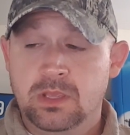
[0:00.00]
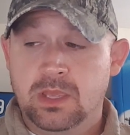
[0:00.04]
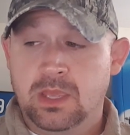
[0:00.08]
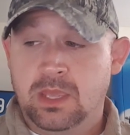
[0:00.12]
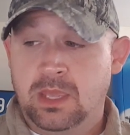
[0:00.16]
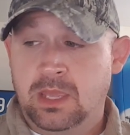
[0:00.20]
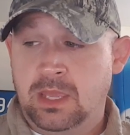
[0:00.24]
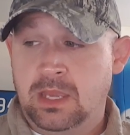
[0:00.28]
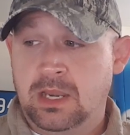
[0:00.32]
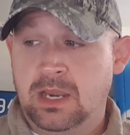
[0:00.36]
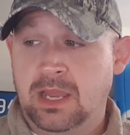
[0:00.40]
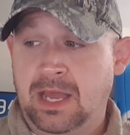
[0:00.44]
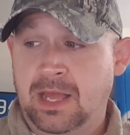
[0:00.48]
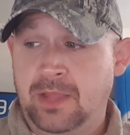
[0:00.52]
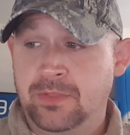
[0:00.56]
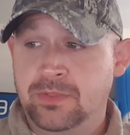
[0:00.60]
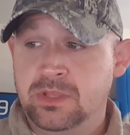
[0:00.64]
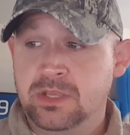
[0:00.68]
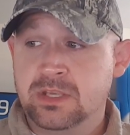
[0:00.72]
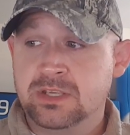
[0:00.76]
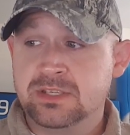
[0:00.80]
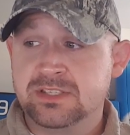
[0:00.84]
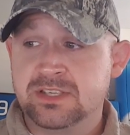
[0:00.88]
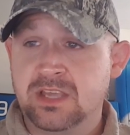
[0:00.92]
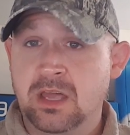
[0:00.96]
And on the
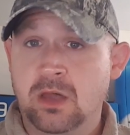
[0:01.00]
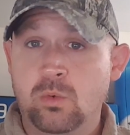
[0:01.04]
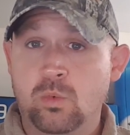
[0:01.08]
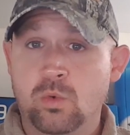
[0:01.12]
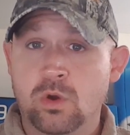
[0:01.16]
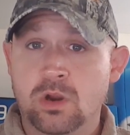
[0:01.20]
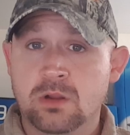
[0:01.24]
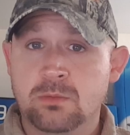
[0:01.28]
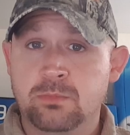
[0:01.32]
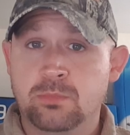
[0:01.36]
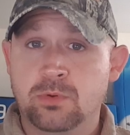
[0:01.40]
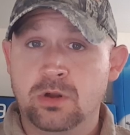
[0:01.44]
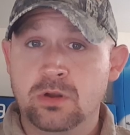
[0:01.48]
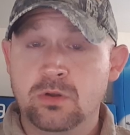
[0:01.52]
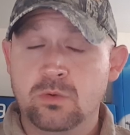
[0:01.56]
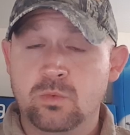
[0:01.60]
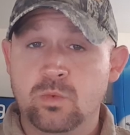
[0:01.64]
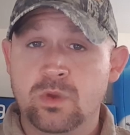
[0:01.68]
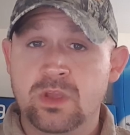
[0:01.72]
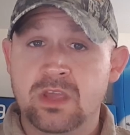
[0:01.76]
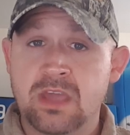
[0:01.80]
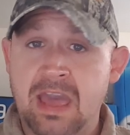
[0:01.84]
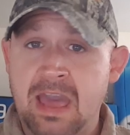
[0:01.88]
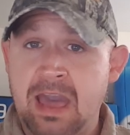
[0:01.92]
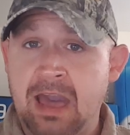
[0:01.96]
Excel workbook,
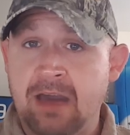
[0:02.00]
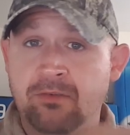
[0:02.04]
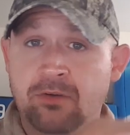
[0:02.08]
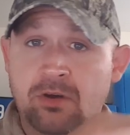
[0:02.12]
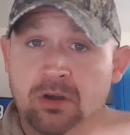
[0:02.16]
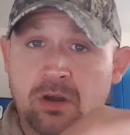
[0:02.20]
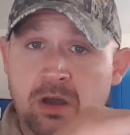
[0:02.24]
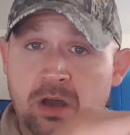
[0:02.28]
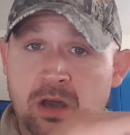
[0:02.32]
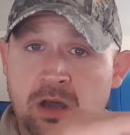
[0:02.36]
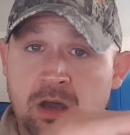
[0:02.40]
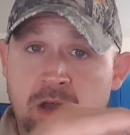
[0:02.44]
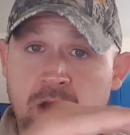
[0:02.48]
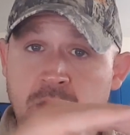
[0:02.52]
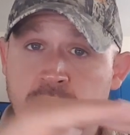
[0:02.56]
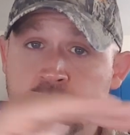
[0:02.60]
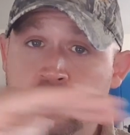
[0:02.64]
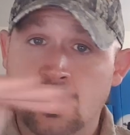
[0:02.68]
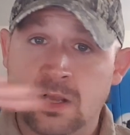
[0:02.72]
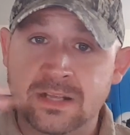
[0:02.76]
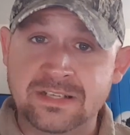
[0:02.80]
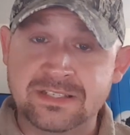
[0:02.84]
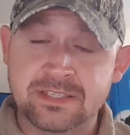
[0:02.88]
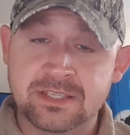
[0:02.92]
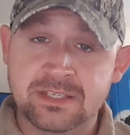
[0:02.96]
we have
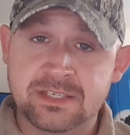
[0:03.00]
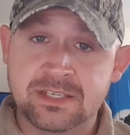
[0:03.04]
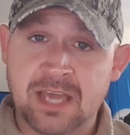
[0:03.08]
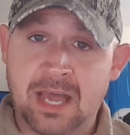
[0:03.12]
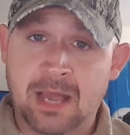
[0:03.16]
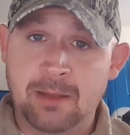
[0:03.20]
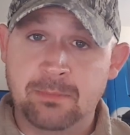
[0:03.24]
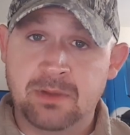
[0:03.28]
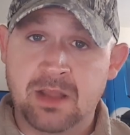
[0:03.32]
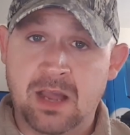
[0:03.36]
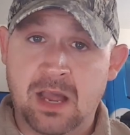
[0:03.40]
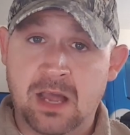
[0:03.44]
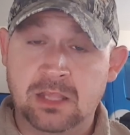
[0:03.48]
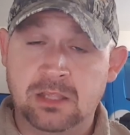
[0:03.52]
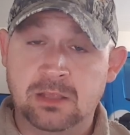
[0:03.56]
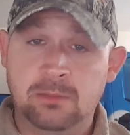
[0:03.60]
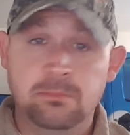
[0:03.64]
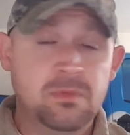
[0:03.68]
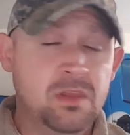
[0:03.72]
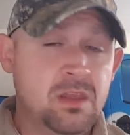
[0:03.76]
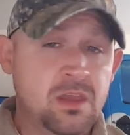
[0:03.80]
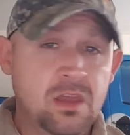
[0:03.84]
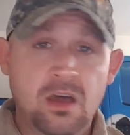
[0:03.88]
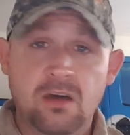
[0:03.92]
across the top column